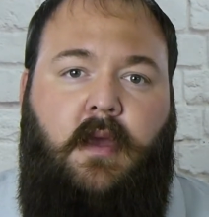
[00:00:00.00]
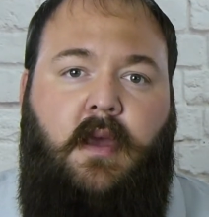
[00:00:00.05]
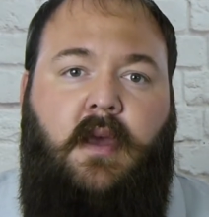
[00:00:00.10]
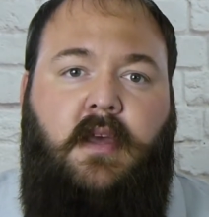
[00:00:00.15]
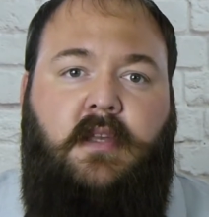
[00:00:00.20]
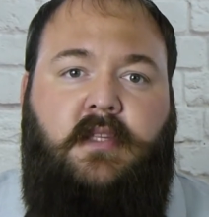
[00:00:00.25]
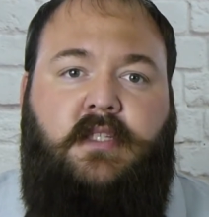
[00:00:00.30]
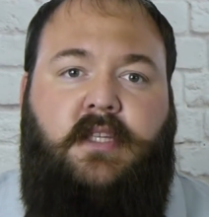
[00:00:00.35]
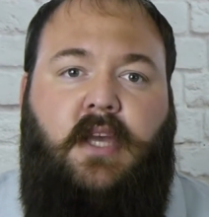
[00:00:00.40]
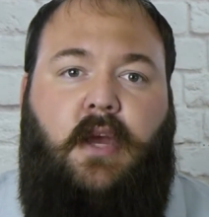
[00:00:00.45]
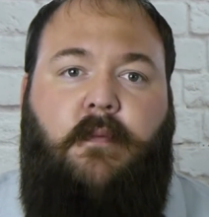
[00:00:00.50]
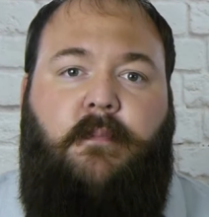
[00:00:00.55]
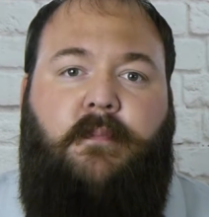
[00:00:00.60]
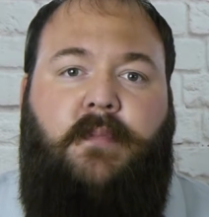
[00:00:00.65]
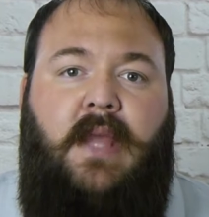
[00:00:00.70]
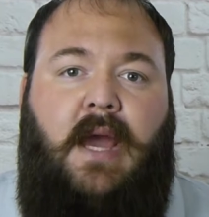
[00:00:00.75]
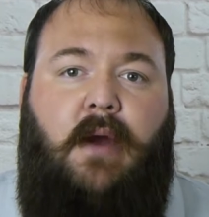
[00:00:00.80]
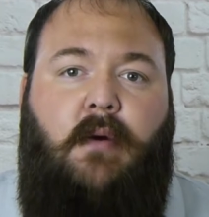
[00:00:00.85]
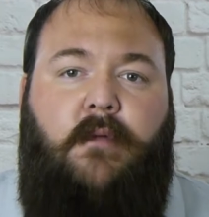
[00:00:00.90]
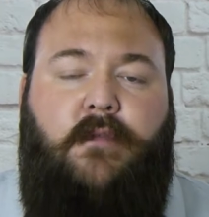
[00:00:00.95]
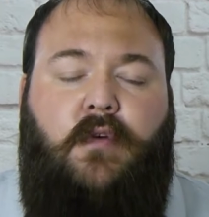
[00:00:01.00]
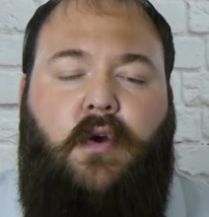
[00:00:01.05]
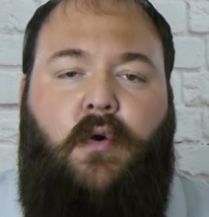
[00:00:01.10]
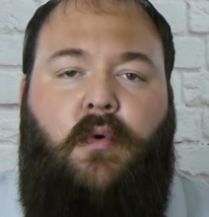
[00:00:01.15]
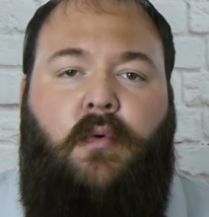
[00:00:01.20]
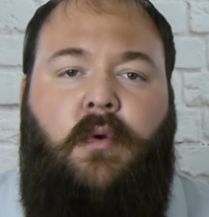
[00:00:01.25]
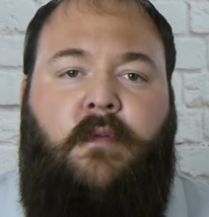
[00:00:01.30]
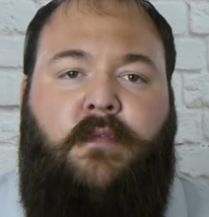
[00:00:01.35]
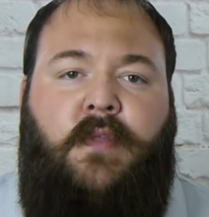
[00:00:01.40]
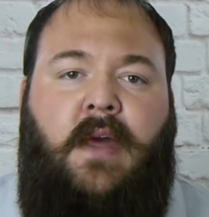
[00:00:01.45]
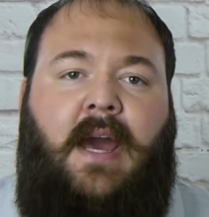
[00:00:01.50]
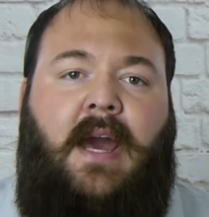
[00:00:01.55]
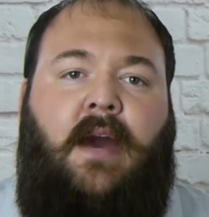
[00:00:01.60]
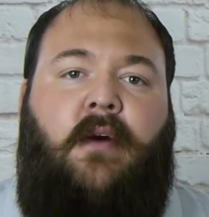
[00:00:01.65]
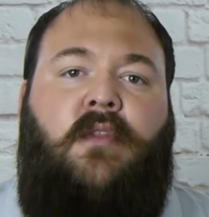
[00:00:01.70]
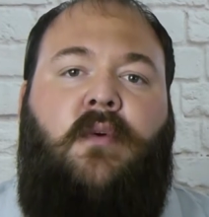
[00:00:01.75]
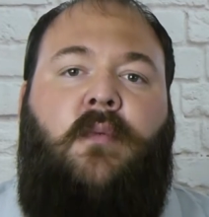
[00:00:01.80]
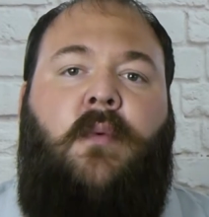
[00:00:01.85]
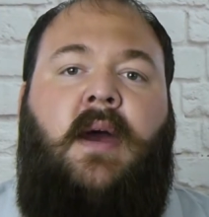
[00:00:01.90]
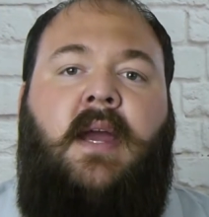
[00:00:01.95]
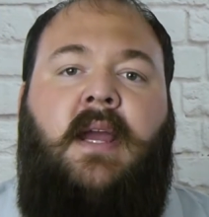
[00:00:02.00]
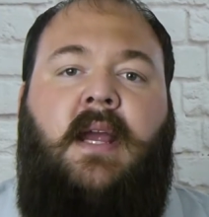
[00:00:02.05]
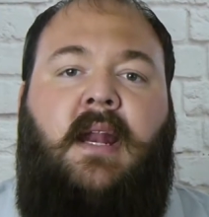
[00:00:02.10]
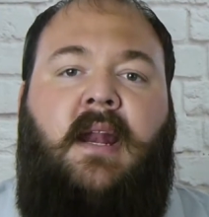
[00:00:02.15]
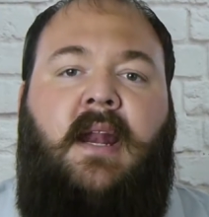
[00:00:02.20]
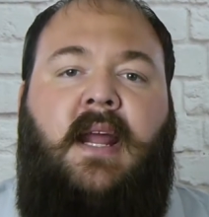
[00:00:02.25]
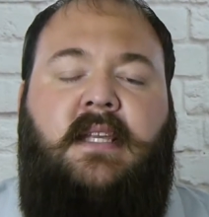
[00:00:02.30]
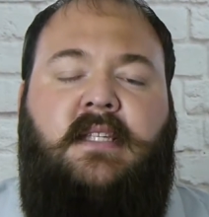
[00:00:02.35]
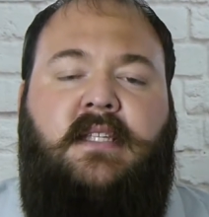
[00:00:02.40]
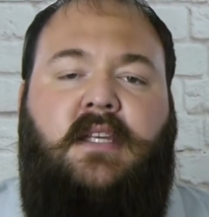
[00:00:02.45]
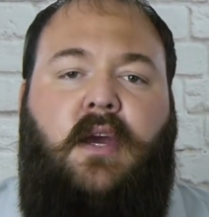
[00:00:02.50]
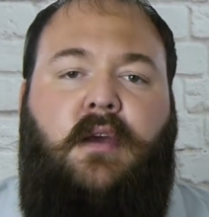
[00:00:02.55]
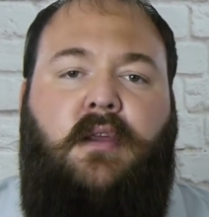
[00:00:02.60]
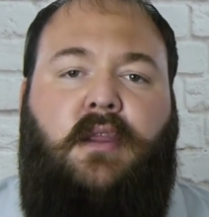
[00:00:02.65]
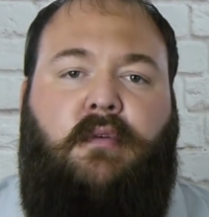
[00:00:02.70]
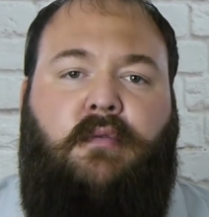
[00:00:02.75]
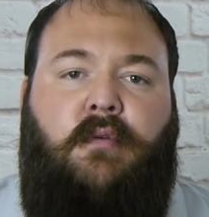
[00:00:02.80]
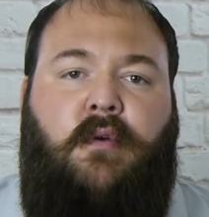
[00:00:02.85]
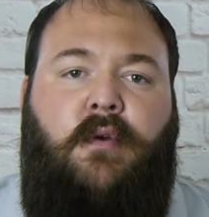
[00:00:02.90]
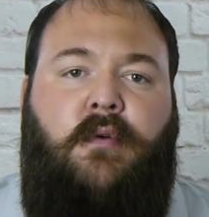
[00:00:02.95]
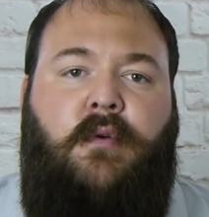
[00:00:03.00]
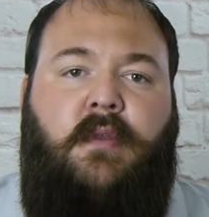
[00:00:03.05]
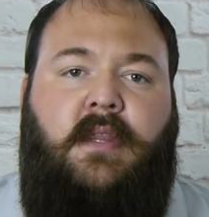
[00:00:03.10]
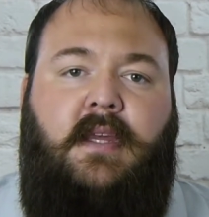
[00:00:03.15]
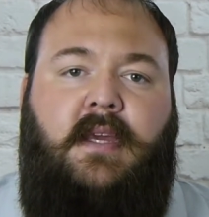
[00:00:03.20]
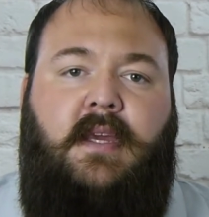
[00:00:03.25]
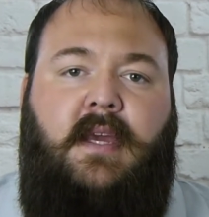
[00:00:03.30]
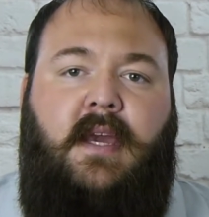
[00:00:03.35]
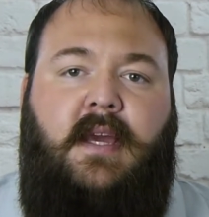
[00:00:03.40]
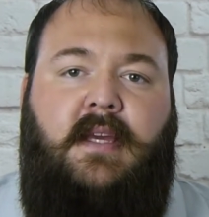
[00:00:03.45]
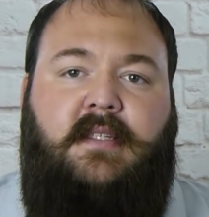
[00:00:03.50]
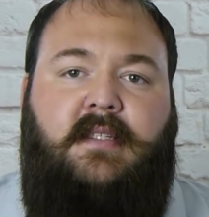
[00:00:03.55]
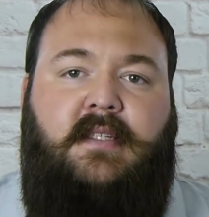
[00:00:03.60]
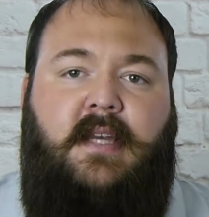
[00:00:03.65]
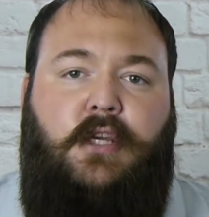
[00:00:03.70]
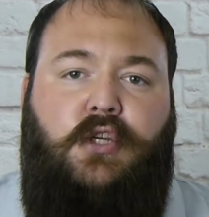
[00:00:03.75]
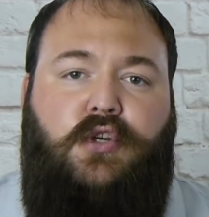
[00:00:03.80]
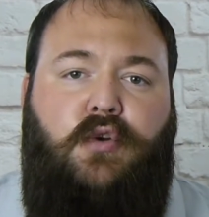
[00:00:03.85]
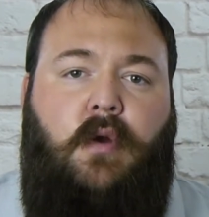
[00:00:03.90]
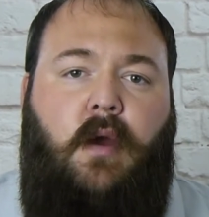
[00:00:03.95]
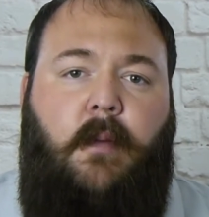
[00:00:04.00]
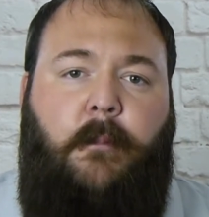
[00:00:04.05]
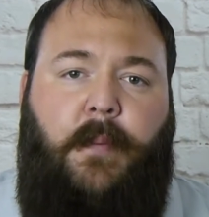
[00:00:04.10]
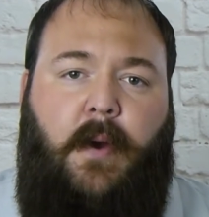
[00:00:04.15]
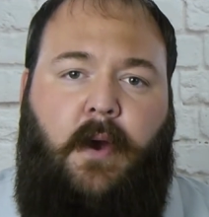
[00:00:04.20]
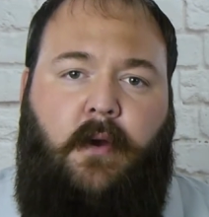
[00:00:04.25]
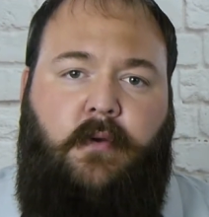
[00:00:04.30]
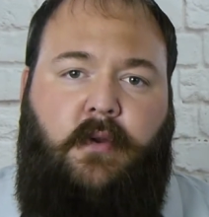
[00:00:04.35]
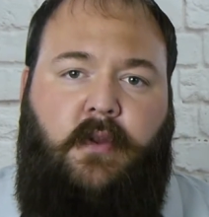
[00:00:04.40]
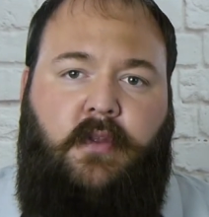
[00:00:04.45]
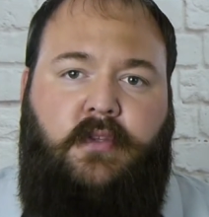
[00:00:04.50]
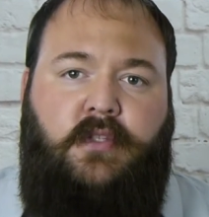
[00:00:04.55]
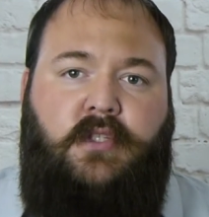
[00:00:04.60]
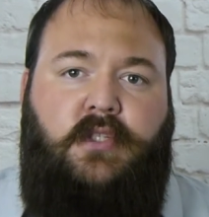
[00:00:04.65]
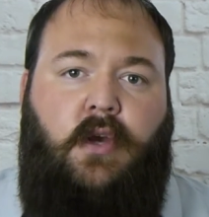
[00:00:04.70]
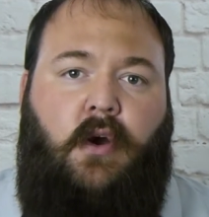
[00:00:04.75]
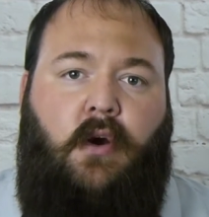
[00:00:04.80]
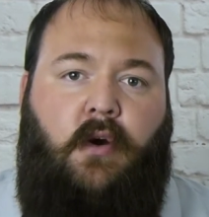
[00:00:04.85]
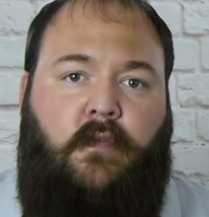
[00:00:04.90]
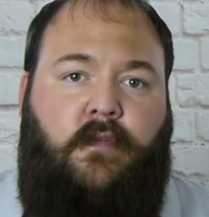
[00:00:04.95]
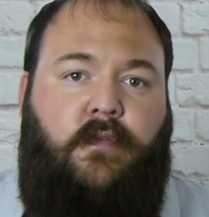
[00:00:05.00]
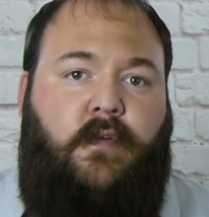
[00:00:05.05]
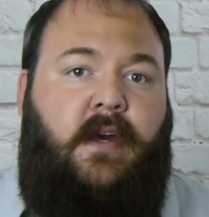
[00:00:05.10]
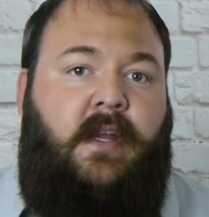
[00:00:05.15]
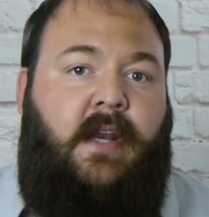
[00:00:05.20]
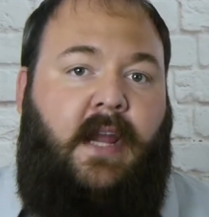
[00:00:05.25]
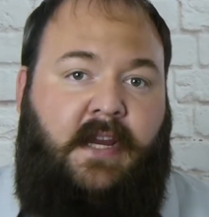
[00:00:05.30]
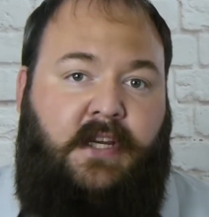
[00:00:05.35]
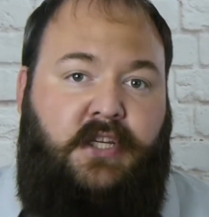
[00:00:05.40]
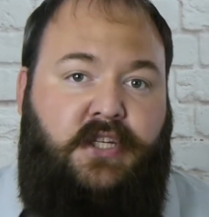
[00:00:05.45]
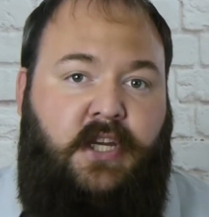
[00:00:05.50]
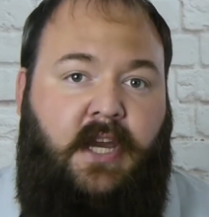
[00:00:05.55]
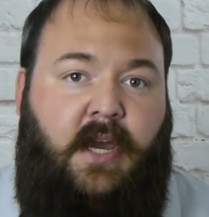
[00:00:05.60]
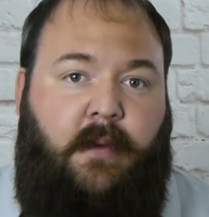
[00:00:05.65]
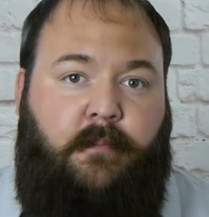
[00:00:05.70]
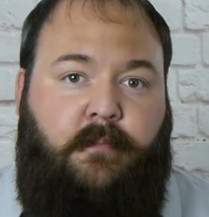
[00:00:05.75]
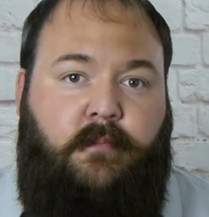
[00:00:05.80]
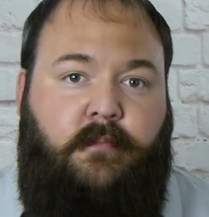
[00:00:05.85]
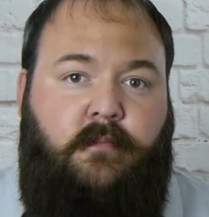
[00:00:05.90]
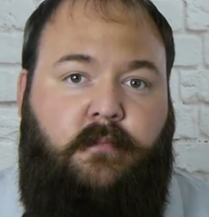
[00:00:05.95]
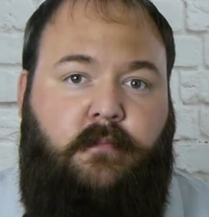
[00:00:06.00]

So now I've got all of that out of the way, let's go through the essential components of an AGM.